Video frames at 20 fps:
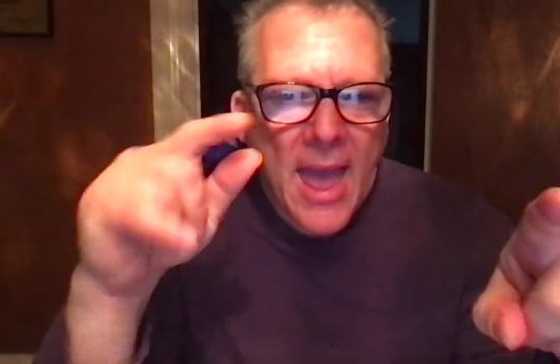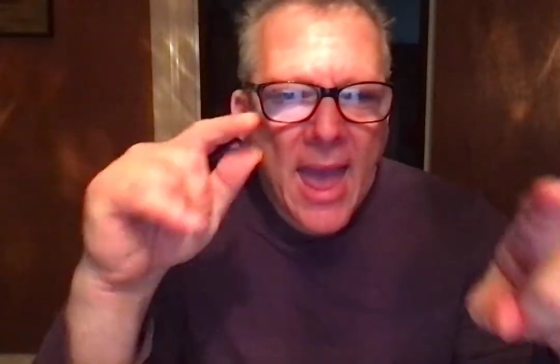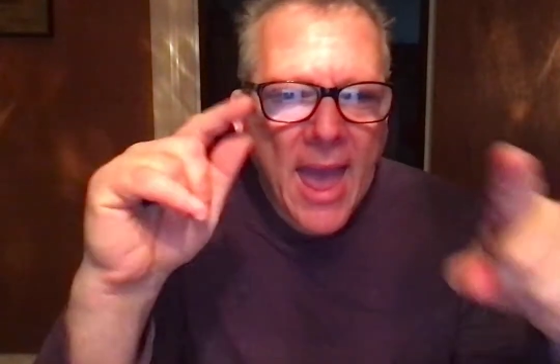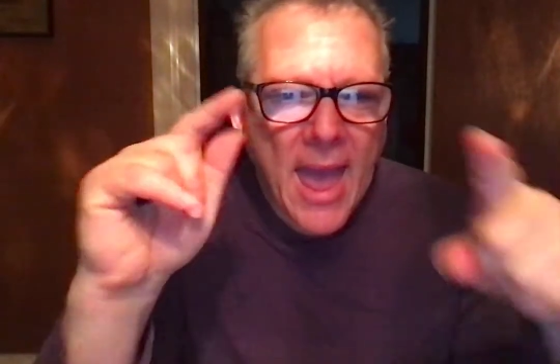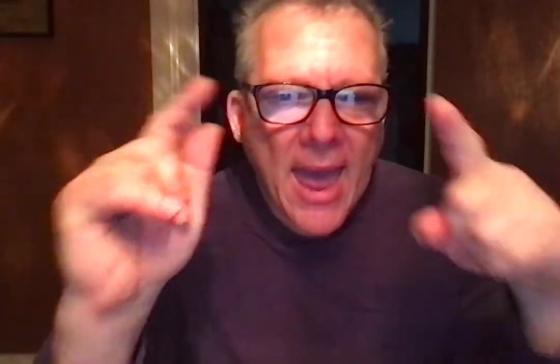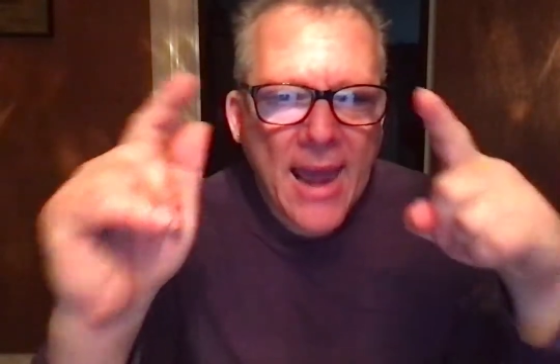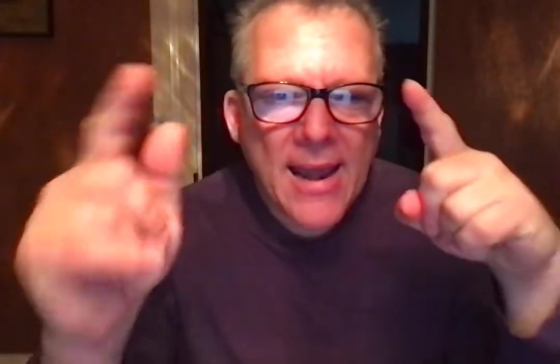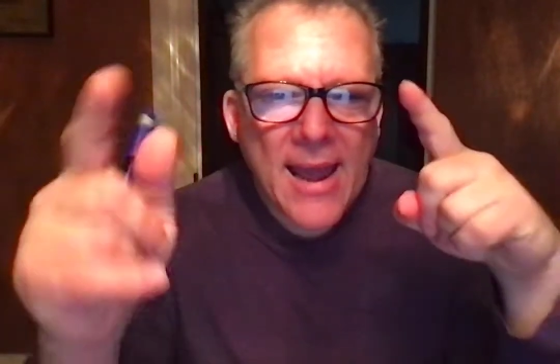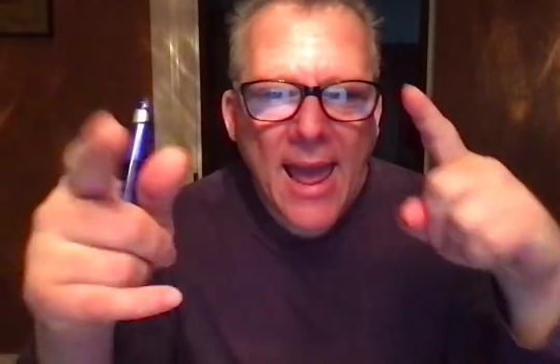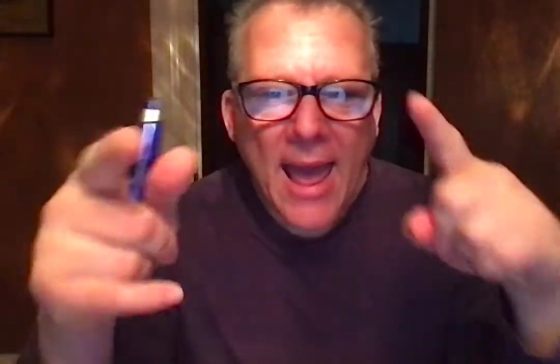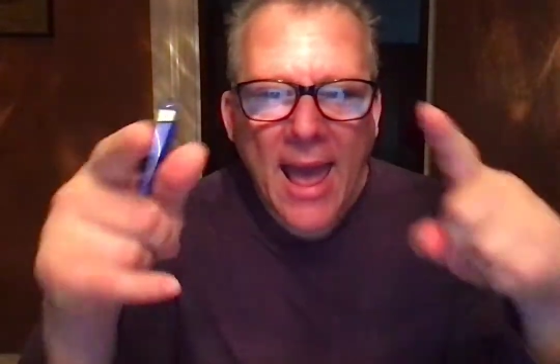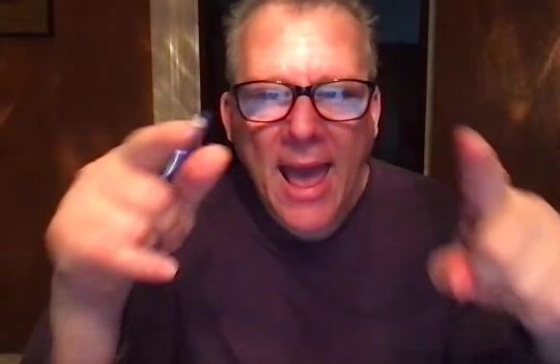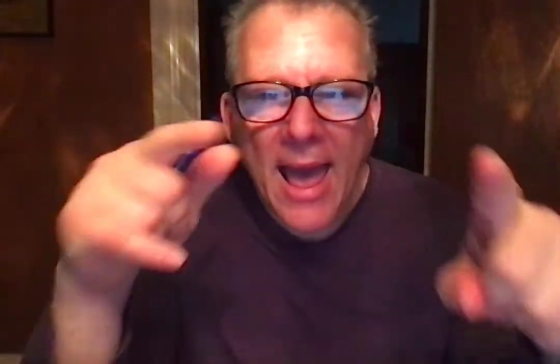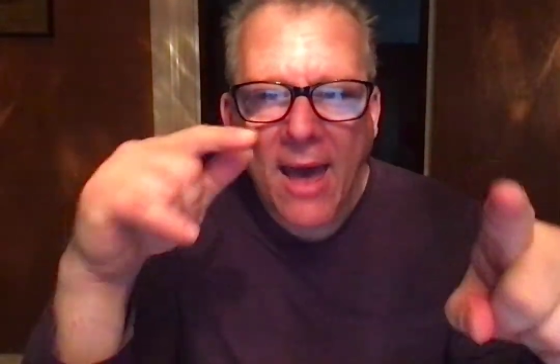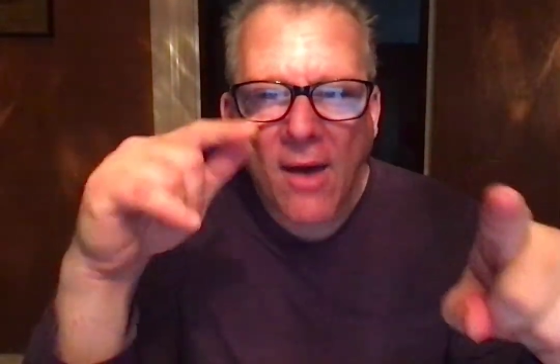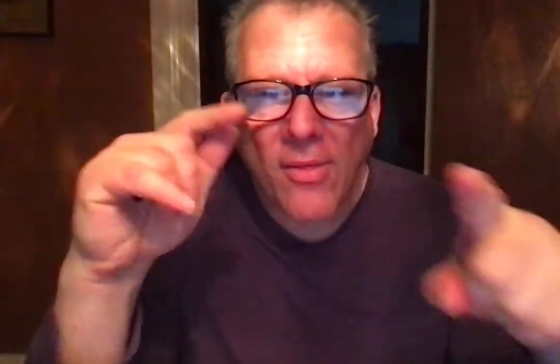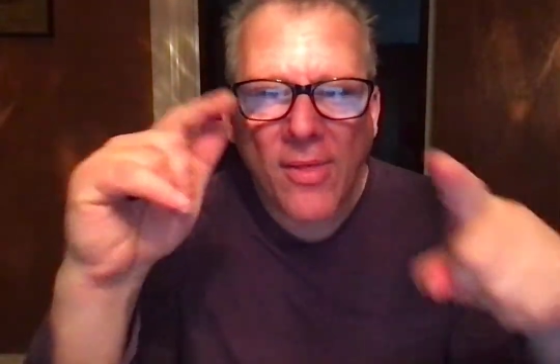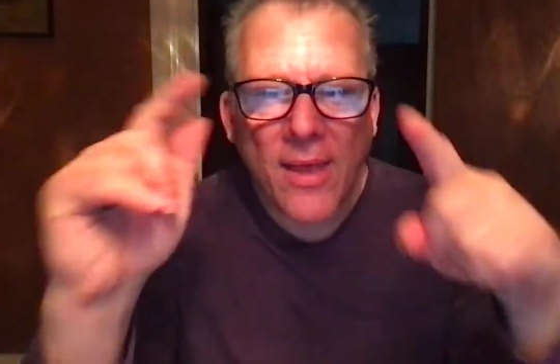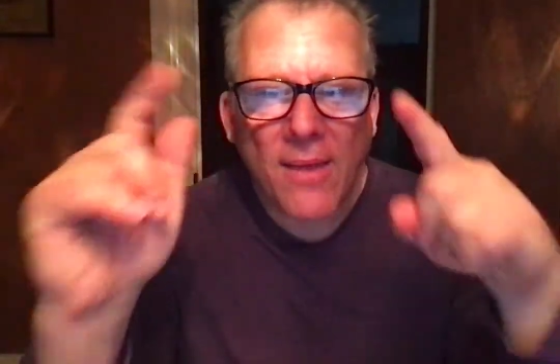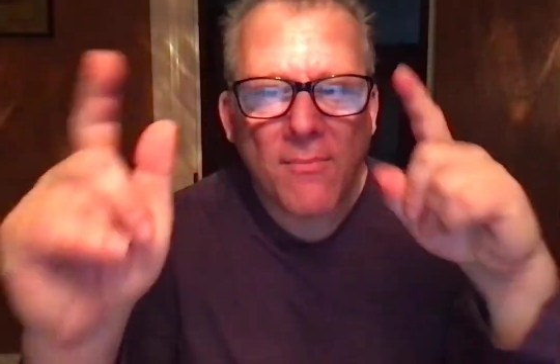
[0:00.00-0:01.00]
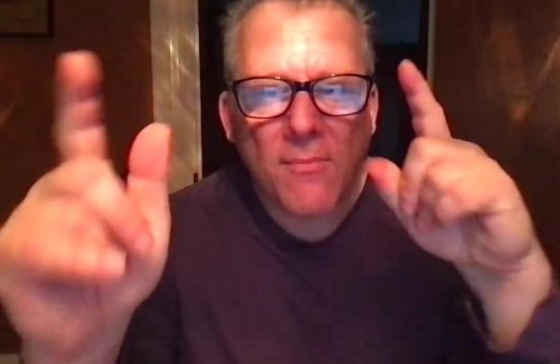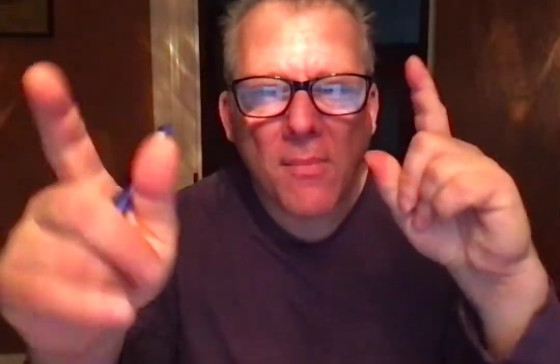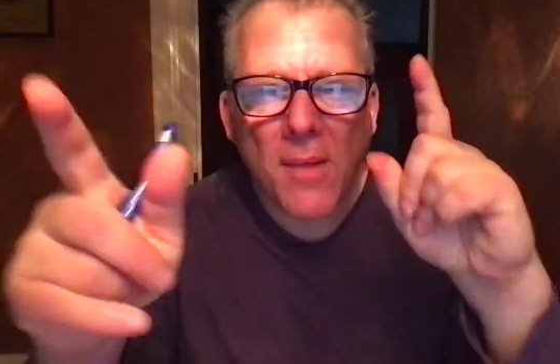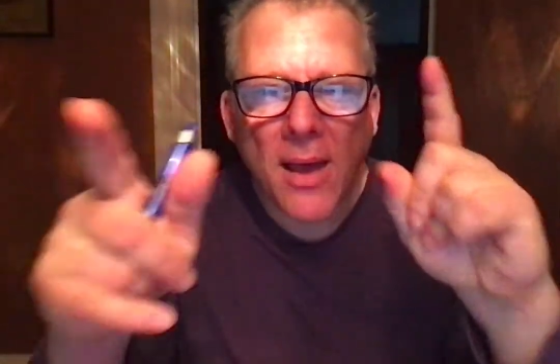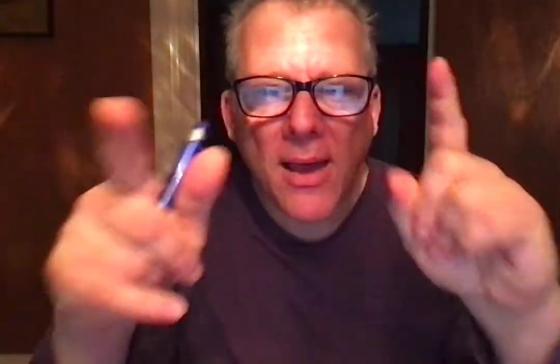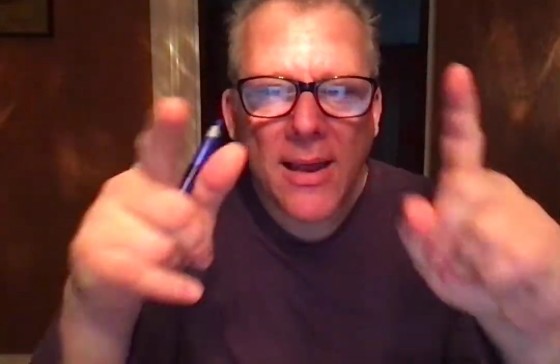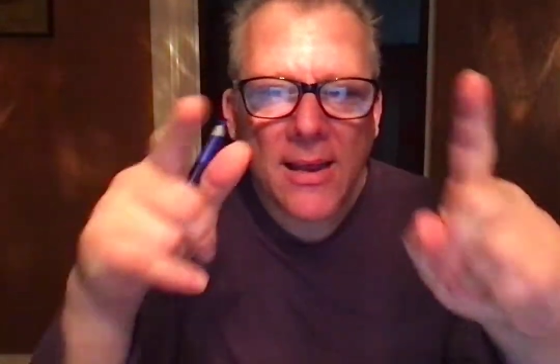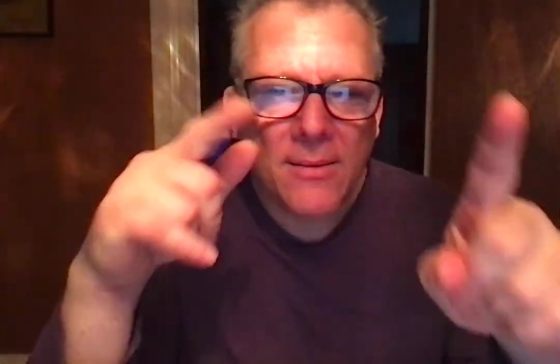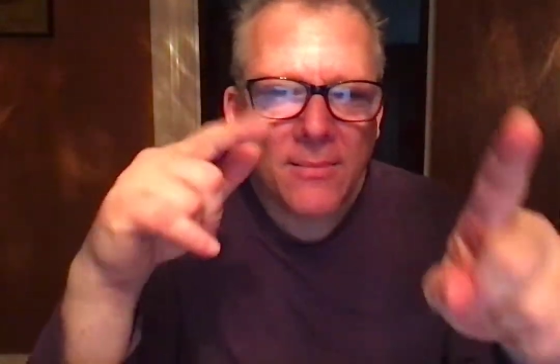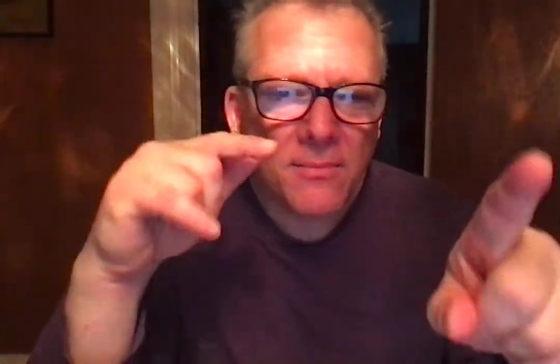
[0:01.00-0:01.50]
and how they
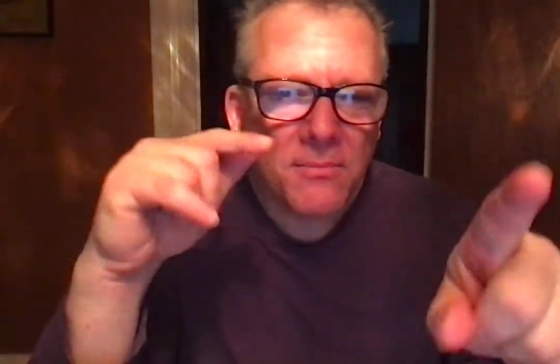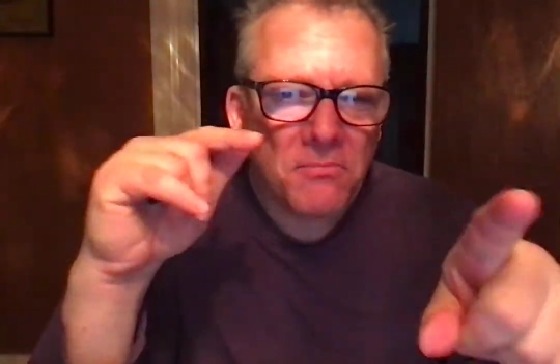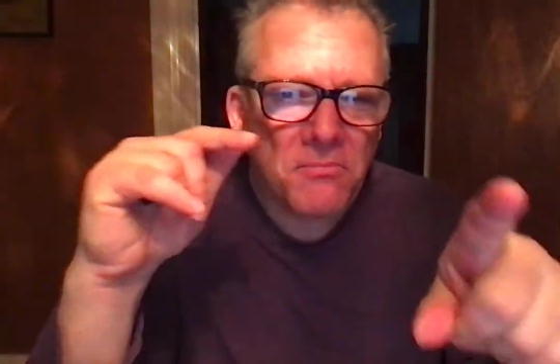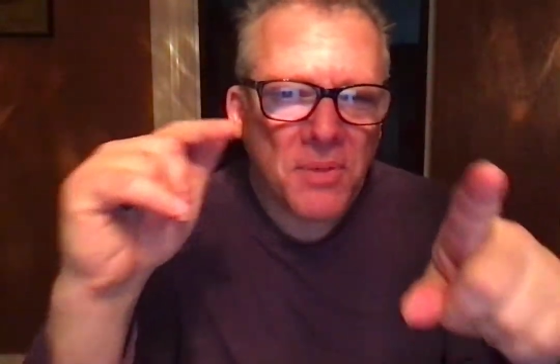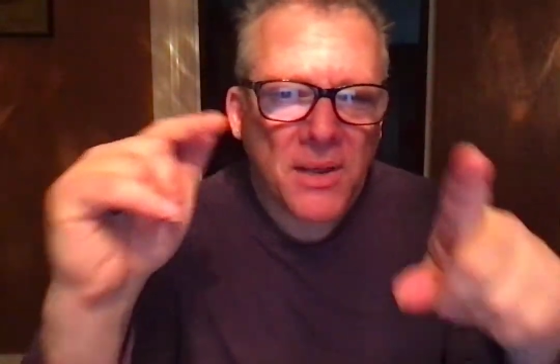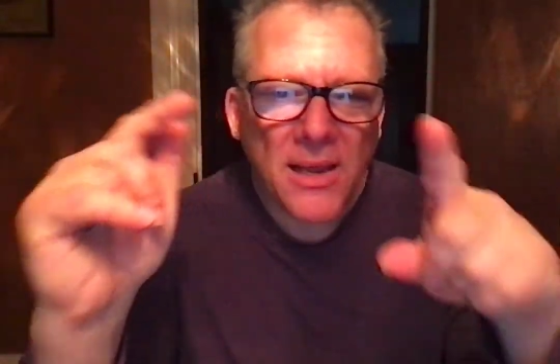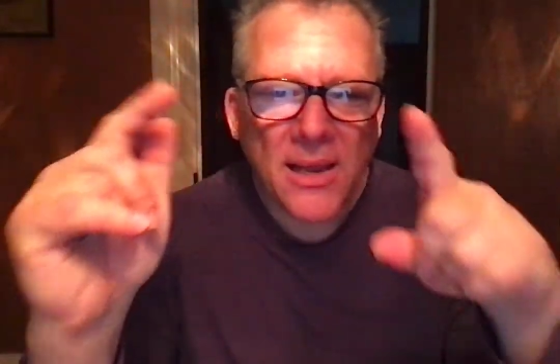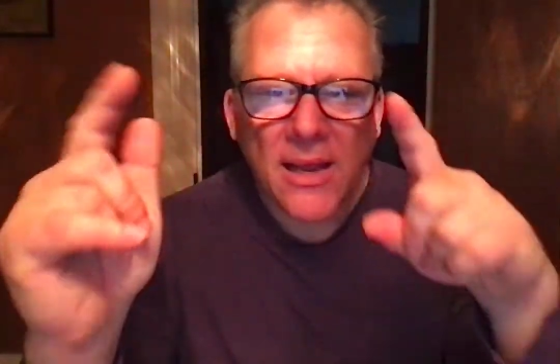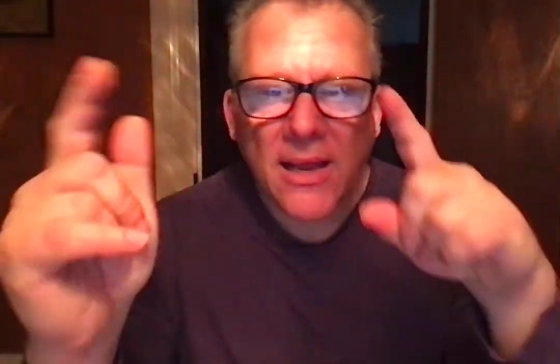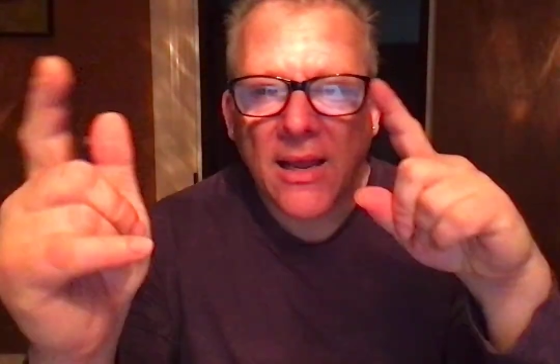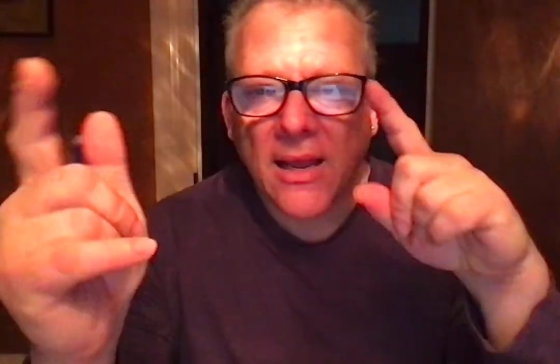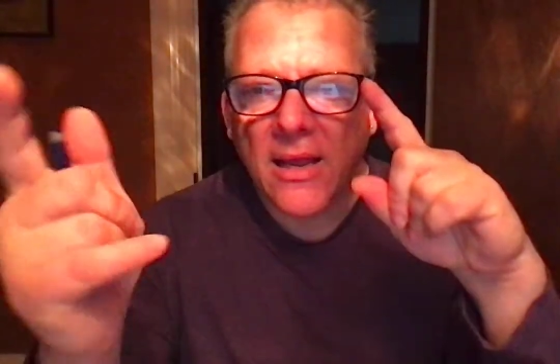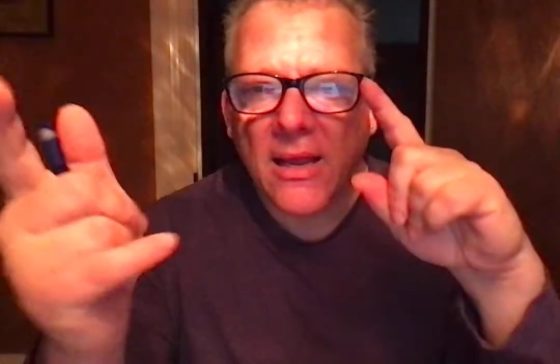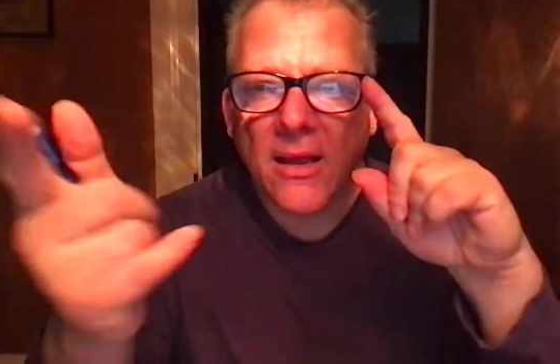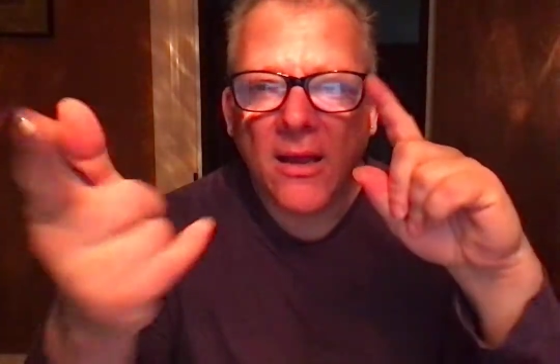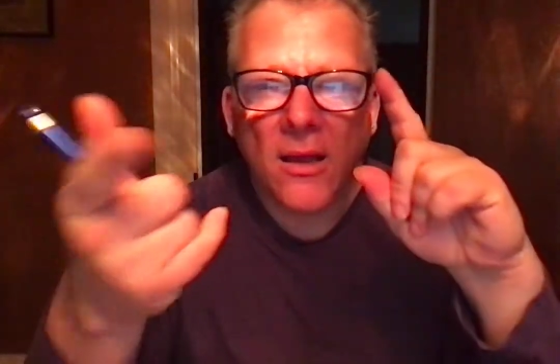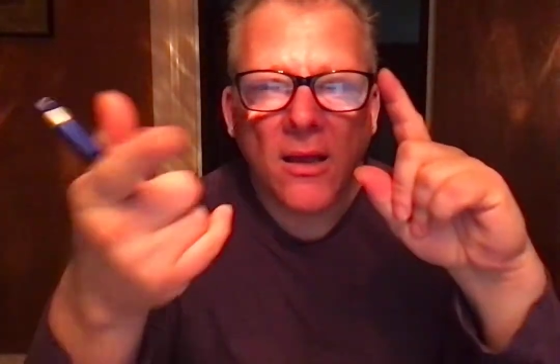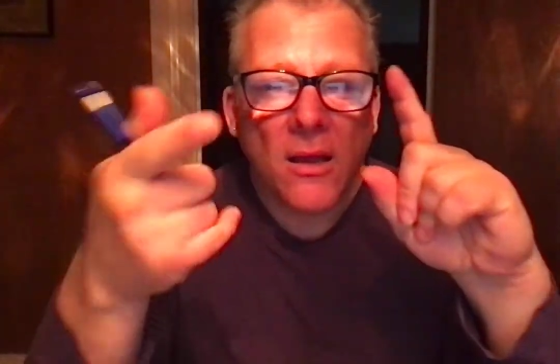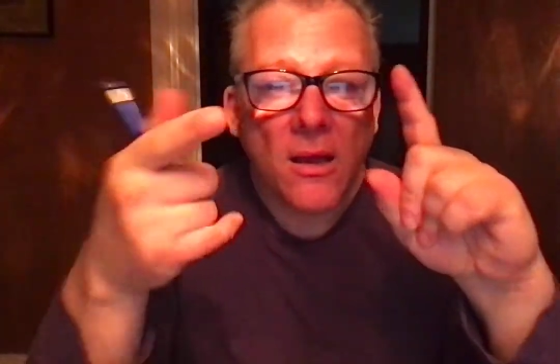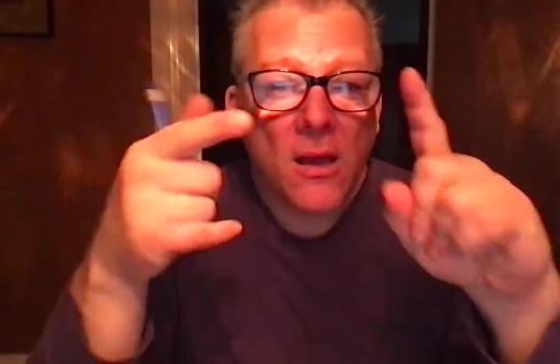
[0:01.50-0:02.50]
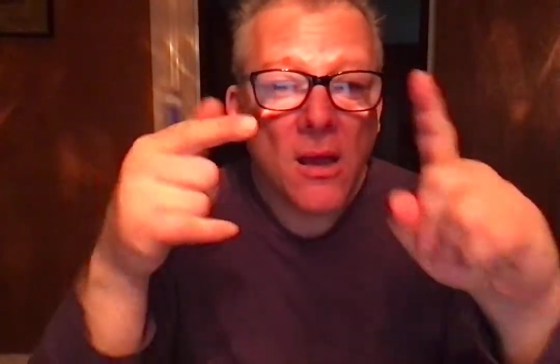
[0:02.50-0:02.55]
might be